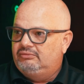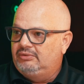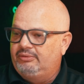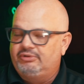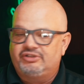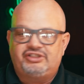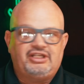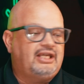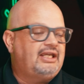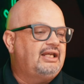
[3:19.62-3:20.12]
We
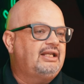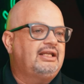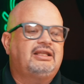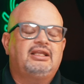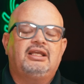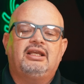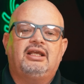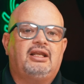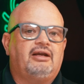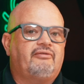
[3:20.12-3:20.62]
would take
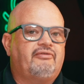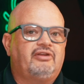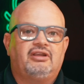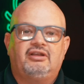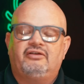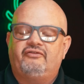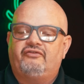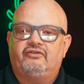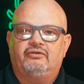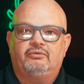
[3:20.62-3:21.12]
anything and
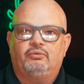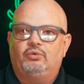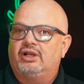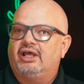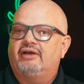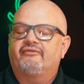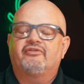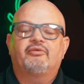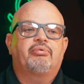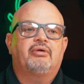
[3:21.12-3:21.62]
everything for
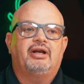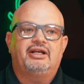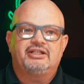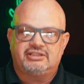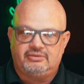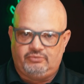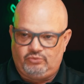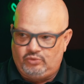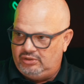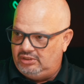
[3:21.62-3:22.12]
whatever price
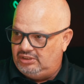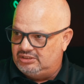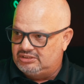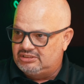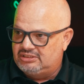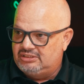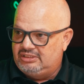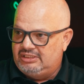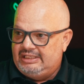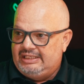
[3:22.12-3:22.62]
it was,
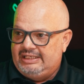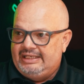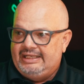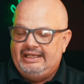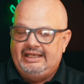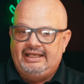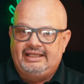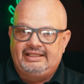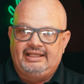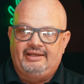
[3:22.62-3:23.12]

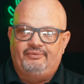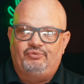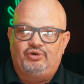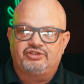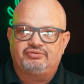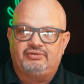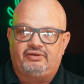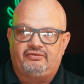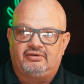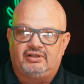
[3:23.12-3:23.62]
and then
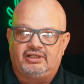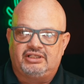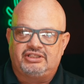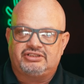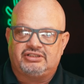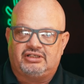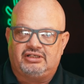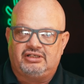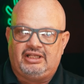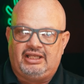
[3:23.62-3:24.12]
once we really
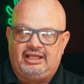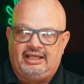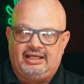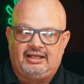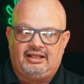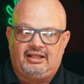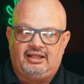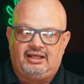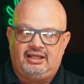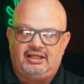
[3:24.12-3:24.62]
started to
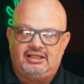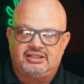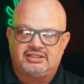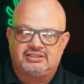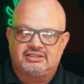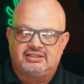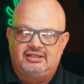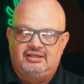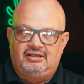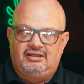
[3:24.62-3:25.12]
analyze,
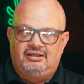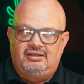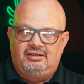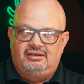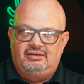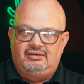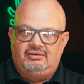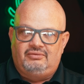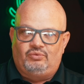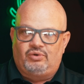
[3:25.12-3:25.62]

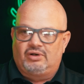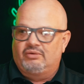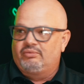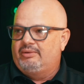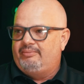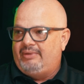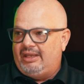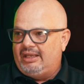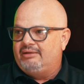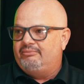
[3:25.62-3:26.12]
were we
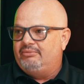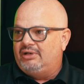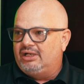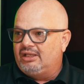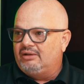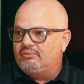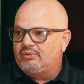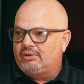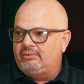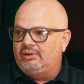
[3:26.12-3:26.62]
making money
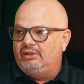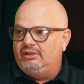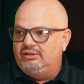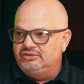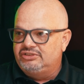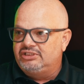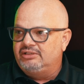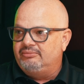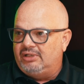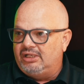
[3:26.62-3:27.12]
and were we
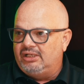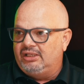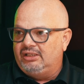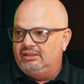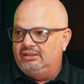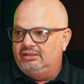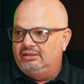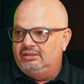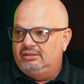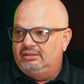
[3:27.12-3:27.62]
losing money?
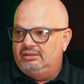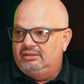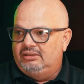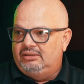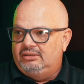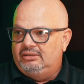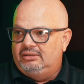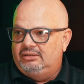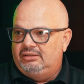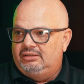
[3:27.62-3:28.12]

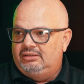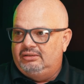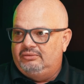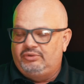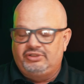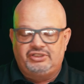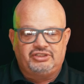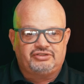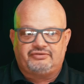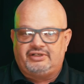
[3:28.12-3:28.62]

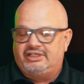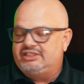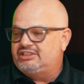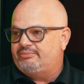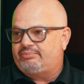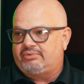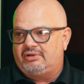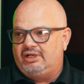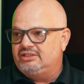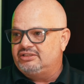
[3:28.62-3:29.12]
We just raised the
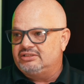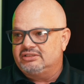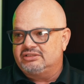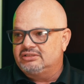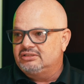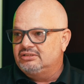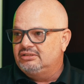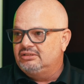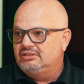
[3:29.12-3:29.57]
prices.